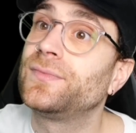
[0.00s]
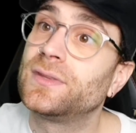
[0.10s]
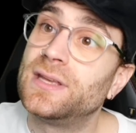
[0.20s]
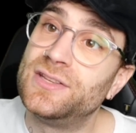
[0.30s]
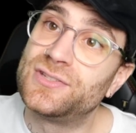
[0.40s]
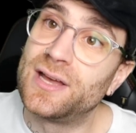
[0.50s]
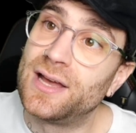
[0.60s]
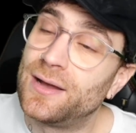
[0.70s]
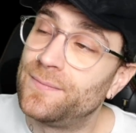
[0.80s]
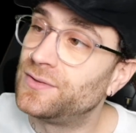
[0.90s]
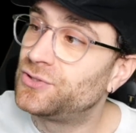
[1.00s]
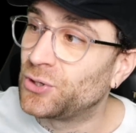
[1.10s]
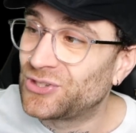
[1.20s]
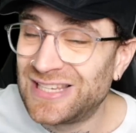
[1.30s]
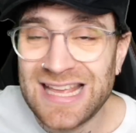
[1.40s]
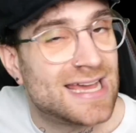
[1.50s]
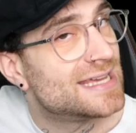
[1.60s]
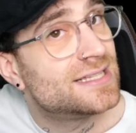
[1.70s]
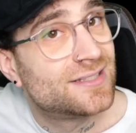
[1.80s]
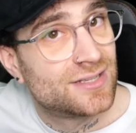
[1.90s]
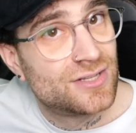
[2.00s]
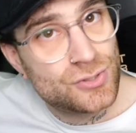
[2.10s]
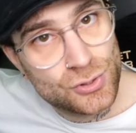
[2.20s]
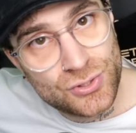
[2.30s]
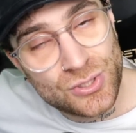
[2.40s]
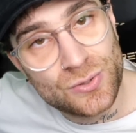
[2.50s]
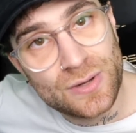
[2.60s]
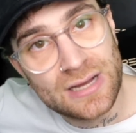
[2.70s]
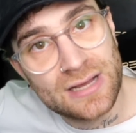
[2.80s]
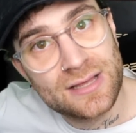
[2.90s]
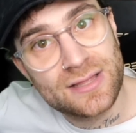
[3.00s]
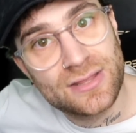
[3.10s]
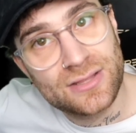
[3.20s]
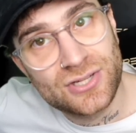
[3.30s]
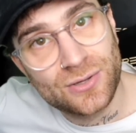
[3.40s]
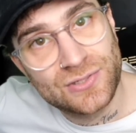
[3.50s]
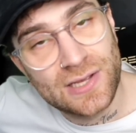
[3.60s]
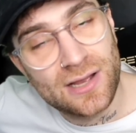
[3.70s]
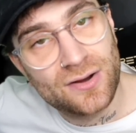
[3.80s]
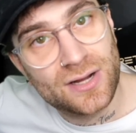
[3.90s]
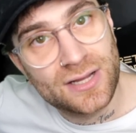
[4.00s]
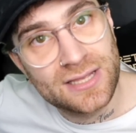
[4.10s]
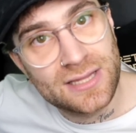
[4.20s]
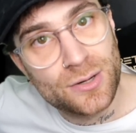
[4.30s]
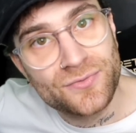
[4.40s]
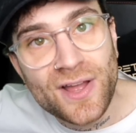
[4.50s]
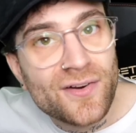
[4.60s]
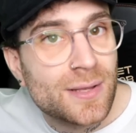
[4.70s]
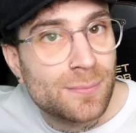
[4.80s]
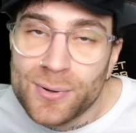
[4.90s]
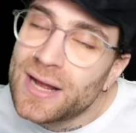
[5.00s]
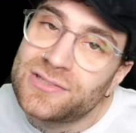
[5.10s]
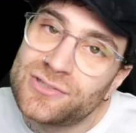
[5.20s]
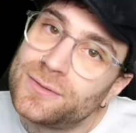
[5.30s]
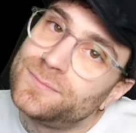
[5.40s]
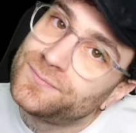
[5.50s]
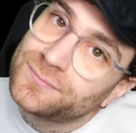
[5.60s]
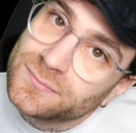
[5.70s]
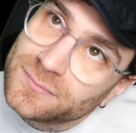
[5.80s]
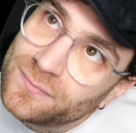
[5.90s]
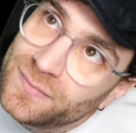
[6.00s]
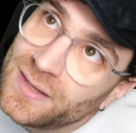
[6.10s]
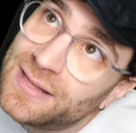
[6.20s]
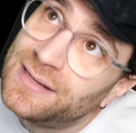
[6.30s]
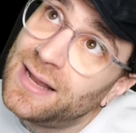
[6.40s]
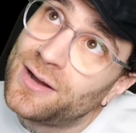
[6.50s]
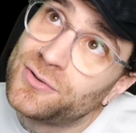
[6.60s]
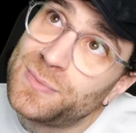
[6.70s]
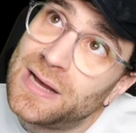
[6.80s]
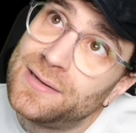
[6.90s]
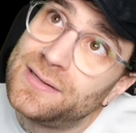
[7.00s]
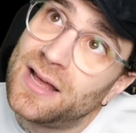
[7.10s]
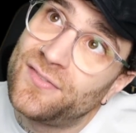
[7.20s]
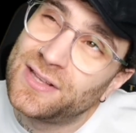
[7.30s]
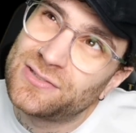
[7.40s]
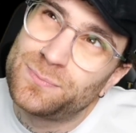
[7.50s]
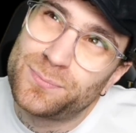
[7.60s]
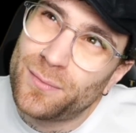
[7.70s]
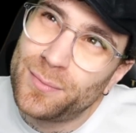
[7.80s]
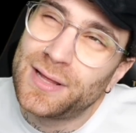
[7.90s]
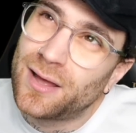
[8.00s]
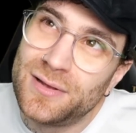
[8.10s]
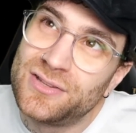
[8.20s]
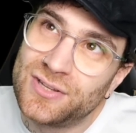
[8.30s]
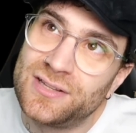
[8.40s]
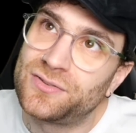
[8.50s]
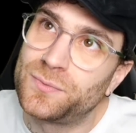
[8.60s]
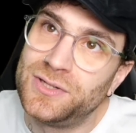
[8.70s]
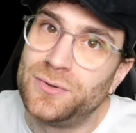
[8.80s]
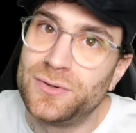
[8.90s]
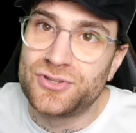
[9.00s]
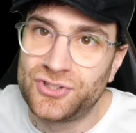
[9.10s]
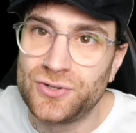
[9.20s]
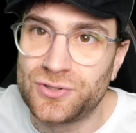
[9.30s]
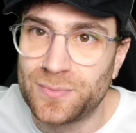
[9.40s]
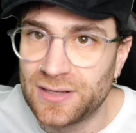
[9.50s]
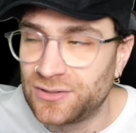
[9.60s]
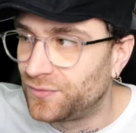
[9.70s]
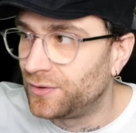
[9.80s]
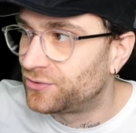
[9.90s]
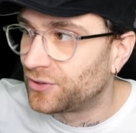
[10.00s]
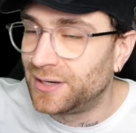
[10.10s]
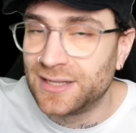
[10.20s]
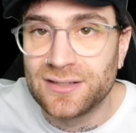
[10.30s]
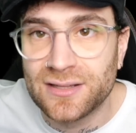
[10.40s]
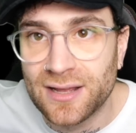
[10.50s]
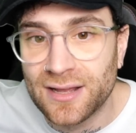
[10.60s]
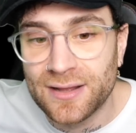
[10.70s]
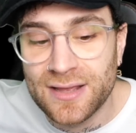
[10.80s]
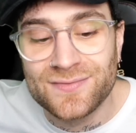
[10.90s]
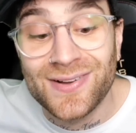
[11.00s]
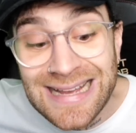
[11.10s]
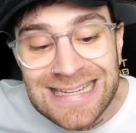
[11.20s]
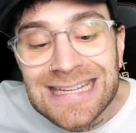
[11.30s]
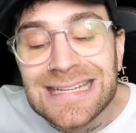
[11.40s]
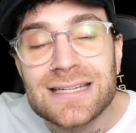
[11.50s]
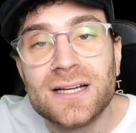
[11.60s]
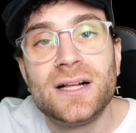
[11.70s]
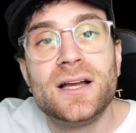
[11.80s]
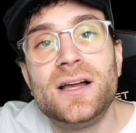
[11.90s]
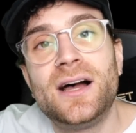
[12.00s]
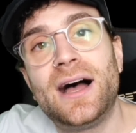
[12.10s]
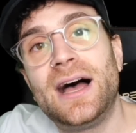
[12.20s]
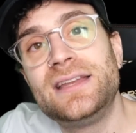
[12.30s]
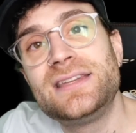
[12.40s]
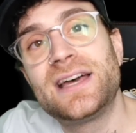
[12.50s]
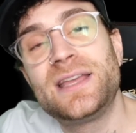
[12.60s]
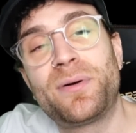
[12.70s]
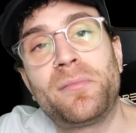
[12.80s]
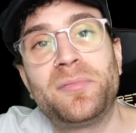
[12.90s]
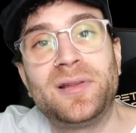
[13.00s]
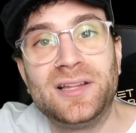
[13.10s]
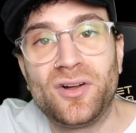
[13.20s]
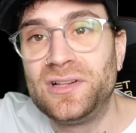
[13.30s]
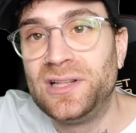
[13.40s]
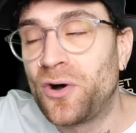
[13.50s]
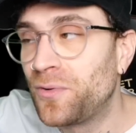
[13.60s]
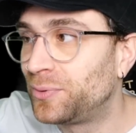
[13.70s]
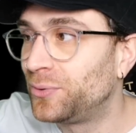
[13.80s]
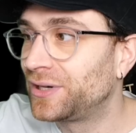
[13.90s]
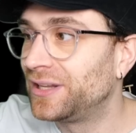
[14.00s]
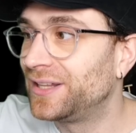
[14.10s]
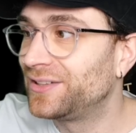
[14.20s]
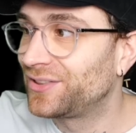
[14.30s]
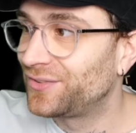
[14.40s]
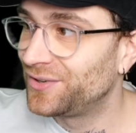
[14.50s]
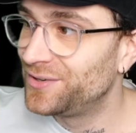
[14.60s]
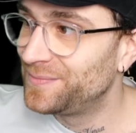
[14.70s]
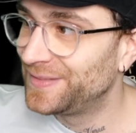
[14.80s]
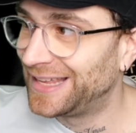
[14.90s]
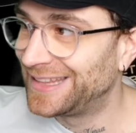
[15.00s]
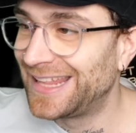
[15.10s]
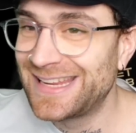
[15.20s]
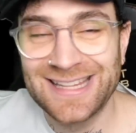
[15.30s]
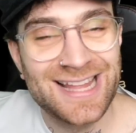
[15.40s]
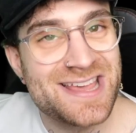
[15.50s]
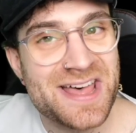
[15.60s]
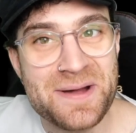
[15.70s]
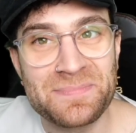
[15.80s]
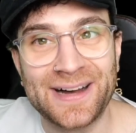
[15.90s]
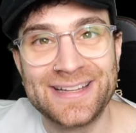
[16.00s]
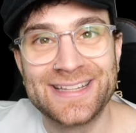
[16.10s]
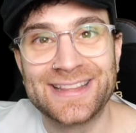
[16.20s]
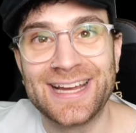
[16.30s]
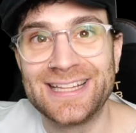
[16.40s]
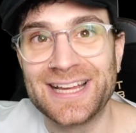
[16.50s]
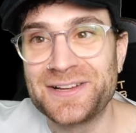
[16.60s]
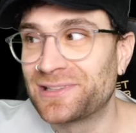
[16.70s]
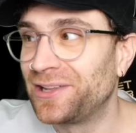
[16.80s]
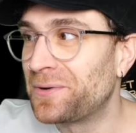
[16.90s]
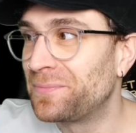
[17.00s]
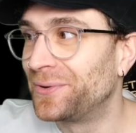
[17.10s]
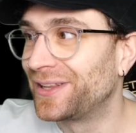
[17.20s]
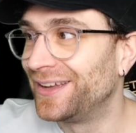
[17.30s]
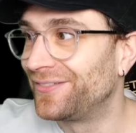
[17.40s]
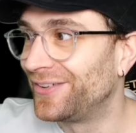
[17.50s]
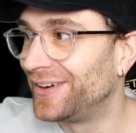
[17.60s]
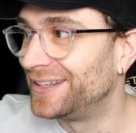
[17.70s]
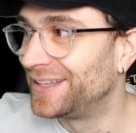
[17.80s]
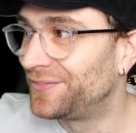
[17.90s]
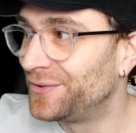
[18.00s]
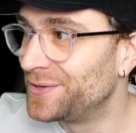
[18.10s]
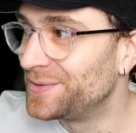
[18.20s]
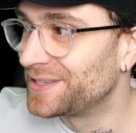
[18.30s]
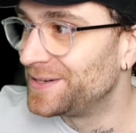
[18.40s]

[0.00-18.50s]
his dossier to the Chelsea hierarchy, and they were very impressed. And then Nagelsmann, I think, has probably come in since we knew due to be interviewed, certainly invited. And he probably longboarded into the room. Like, they didn't like that at Bayern, did they? Like, he was longboarding everywhere, and they thought it was